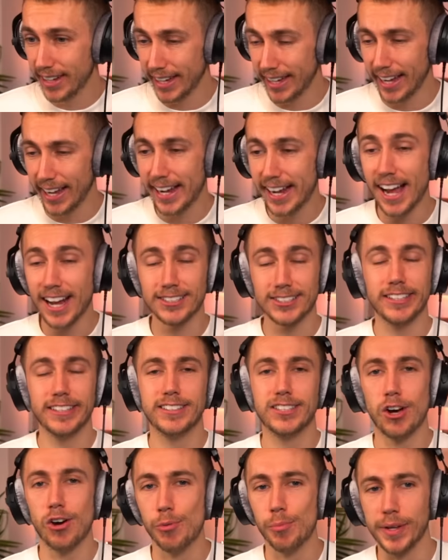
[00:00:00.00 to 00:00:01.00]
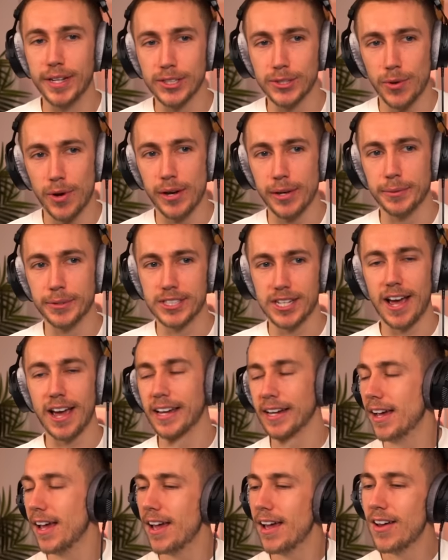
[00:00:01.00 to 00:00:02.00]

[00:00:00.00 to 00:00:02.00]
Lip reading: He actually told me as well, he was like,